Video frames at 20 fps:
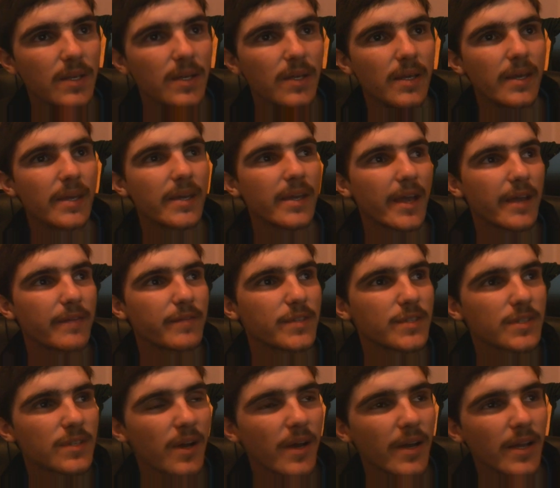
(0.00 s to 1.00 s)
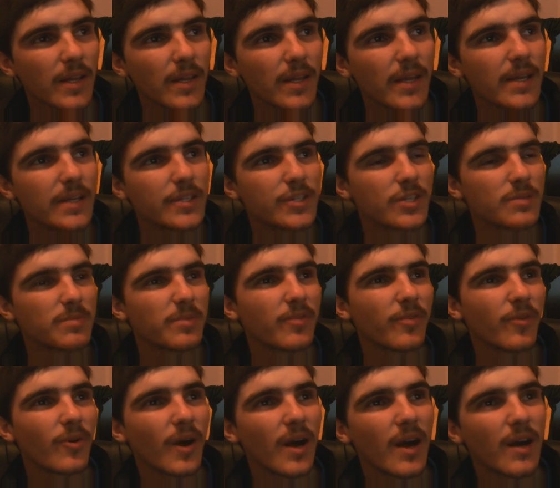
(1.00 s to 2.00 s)
He gave the side a lead just
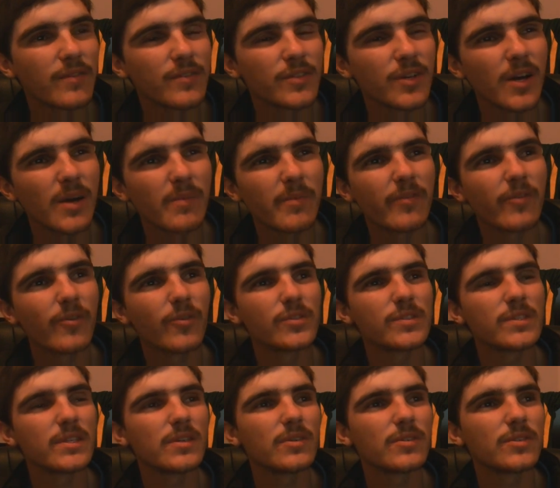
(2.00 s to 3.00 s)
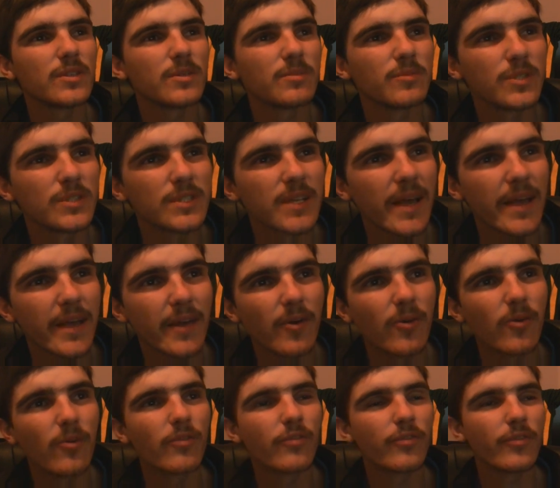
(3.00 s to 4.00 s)
before half-time, before Singleton would take
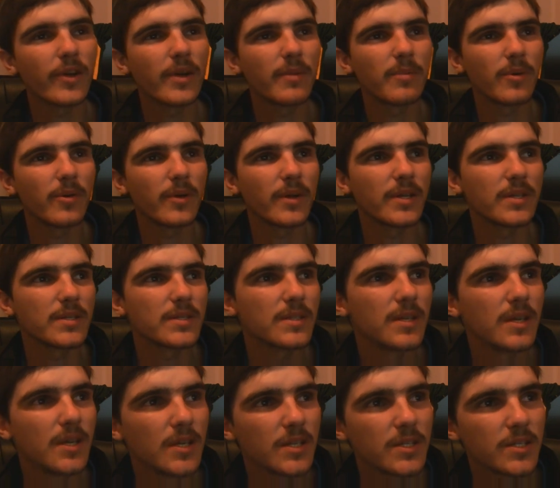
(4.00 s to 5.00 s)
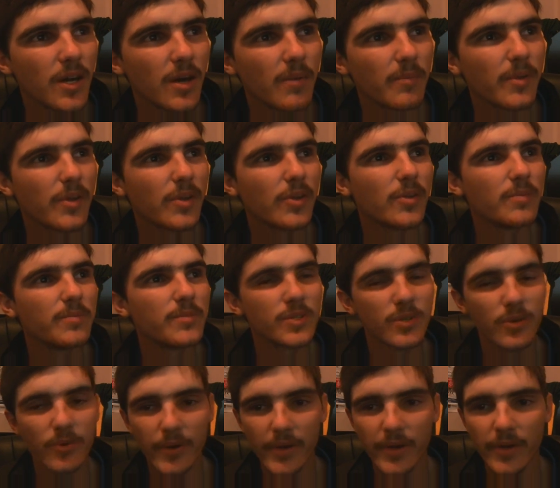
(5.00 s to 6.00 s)
all 3 points. Tom Hume
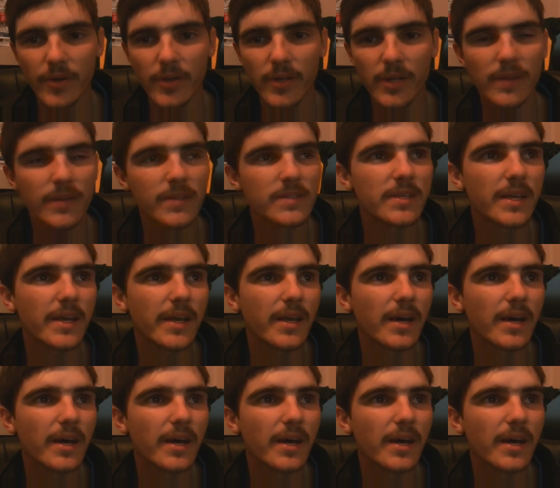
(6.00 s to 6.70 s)
scoring early in the second